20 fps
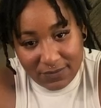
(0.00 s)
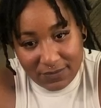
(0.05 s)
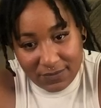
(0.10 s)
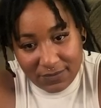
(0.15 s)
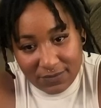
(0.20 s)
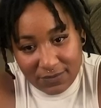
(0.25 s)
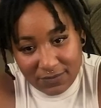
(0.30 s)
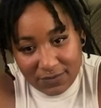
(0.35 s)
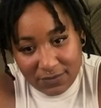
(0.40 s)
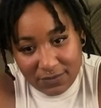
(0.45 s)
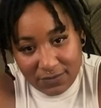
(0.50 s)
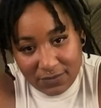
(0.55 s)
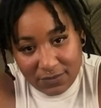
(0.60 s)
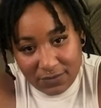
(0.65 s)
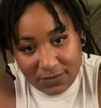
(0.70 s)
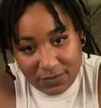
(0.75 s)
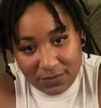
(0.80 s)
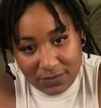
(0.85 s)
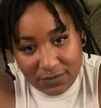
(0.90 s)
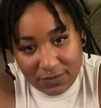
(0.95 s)

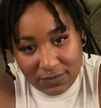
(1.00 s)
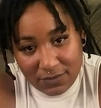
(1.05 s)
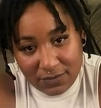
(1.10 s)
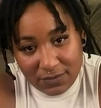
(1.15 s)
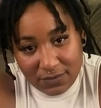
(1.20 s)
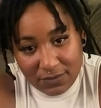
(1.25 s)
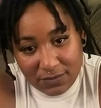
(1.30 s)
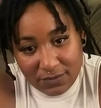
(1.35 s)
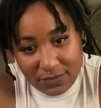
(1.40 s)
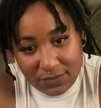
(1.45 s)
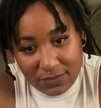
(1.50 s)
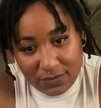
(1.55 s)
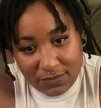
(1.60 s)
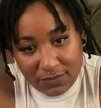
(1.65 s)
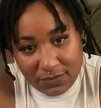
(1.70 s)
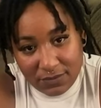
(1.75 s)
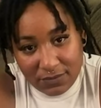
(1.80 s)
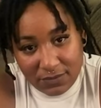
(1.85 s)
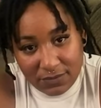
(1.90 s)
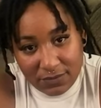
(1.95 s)

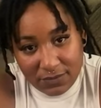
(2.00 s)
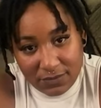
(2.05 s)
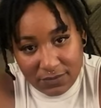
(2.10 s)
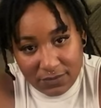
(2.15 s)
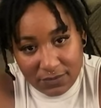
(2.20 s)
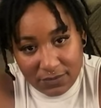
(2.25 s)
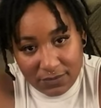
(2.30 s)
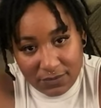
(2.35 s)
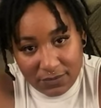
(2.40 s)
[no speech]